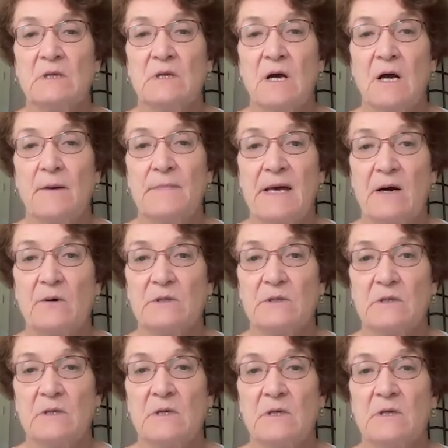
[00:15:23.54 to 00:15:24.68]
amount
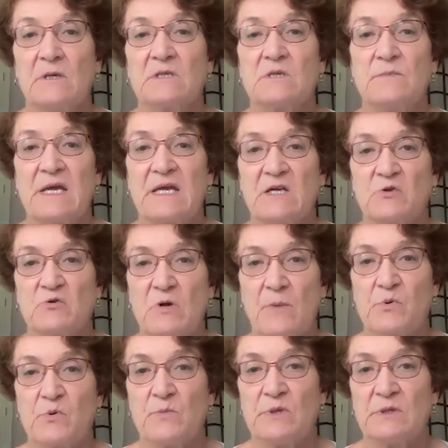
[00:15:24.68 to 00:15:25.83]
to make
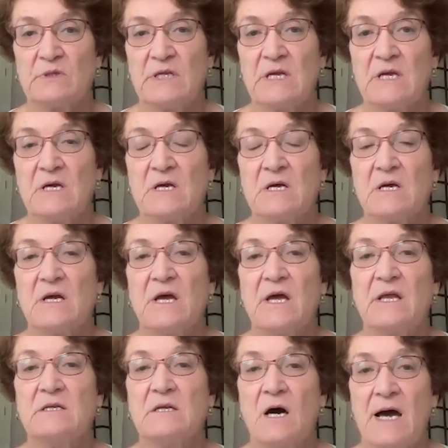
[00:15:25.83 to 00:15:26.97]
interoperability
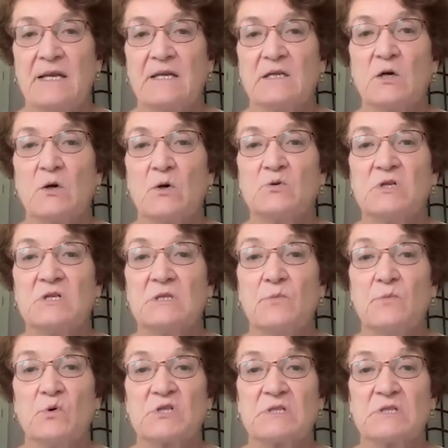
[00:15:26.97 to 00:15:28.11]
and not go to the
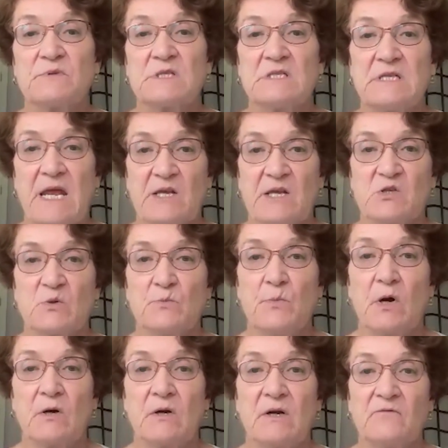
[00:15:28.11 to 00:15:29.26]
more substantial
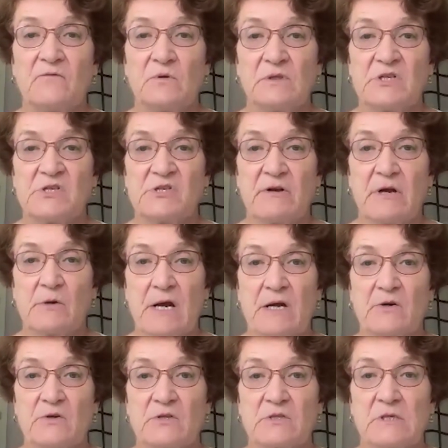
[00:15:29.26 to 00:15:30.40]
part of really sharing
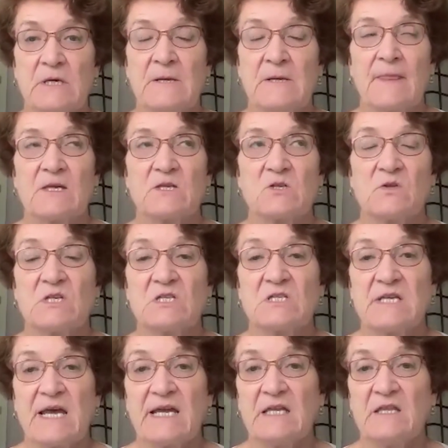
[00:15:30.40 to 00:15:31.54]
records. So the
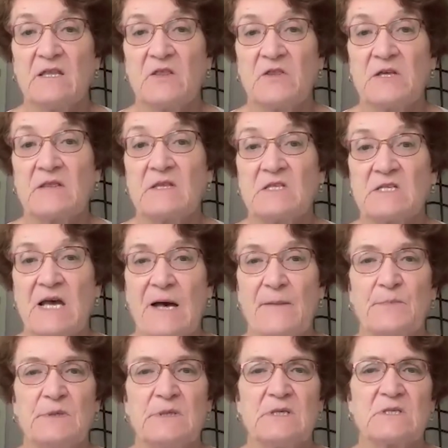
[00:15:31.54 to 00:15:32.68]
second thing that's
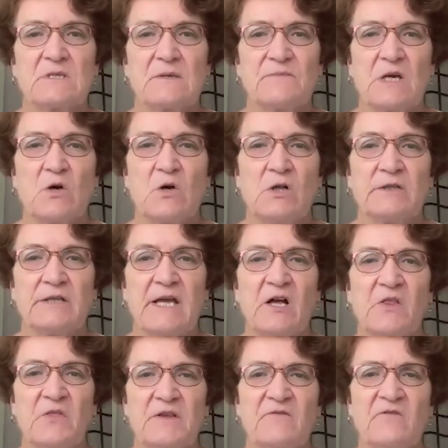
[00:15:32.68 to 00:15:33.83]
happened is something called
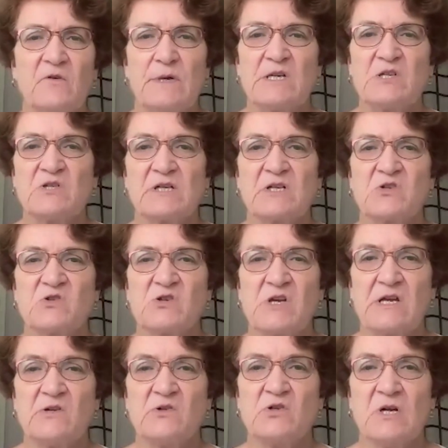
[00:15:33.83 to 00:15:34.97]
health information
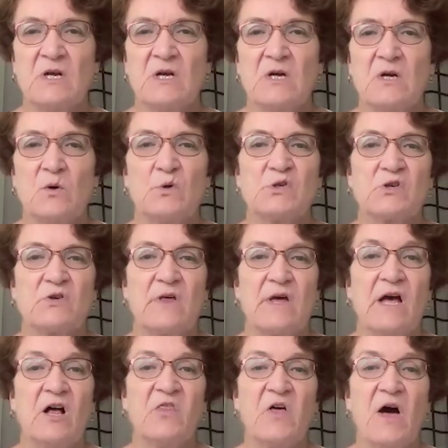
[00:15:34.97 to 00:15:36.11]
exchange, which are the
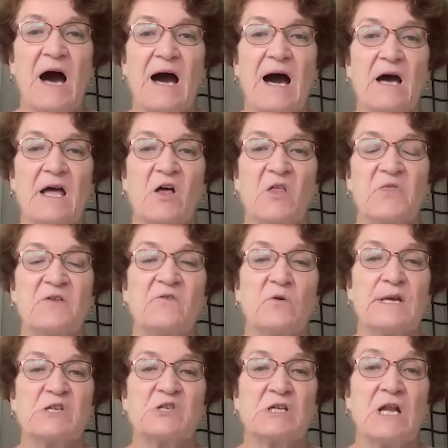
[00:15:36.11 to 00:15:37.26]
health
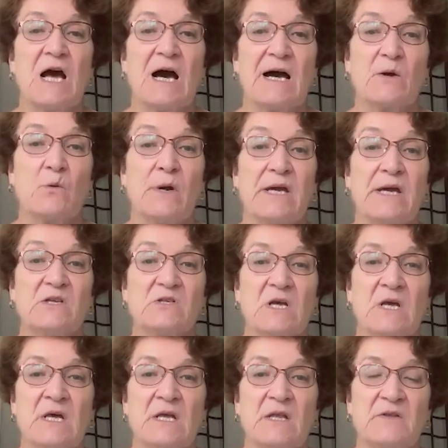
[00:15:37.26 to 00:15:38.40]
information highways.
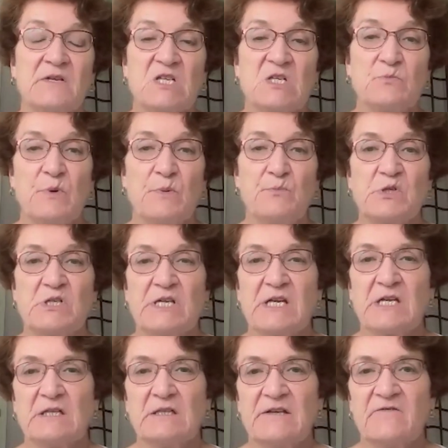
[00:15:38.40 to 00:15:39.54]
This has been
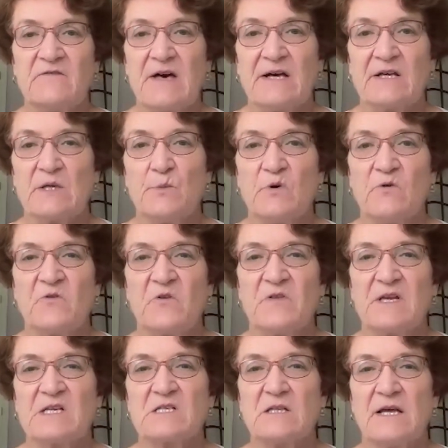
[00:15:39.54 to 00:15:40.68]
particularly valuable for
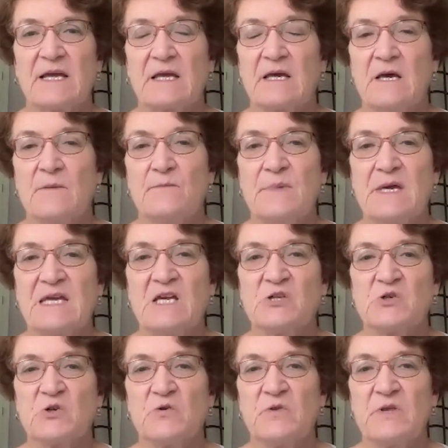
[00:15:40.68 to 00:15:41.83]
things like making
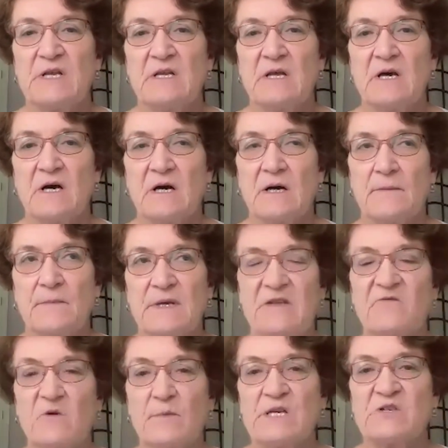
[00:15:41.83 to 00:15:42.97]
sure that
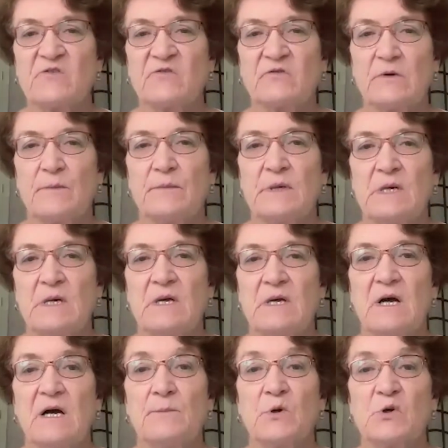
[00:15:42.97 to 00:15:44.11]
information from
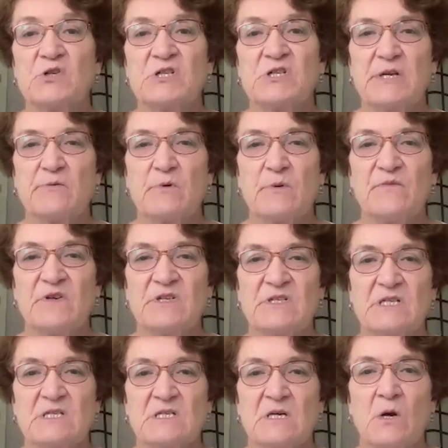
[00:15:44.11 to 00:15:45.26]
emergency room
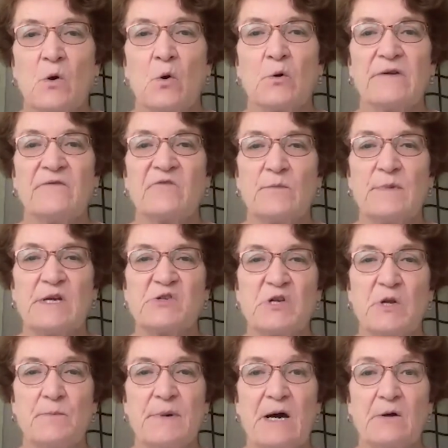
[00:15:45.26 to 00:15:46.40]
visits or information
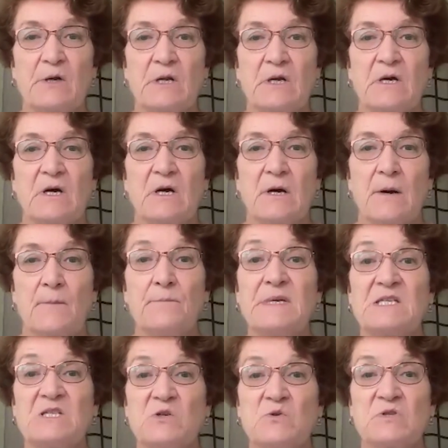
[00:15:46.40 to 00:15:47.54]
about
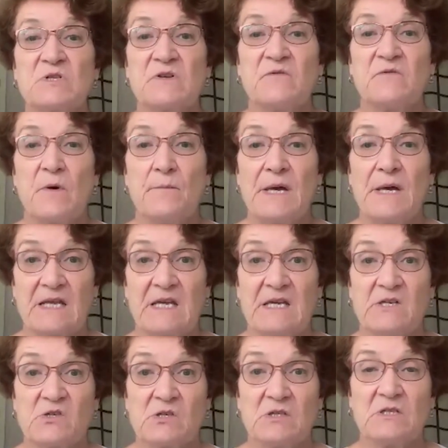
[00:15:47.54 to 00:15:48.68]
misuse of
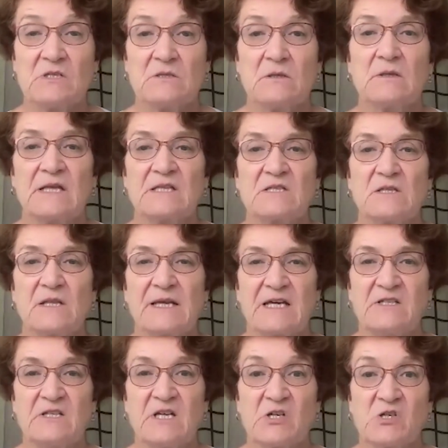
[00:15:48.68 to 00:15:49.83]
medications, that's like
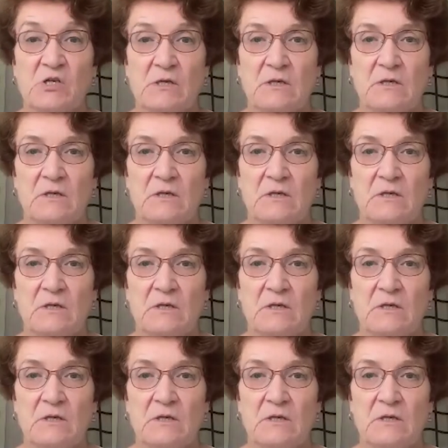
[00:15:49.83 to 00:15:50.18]
addiction,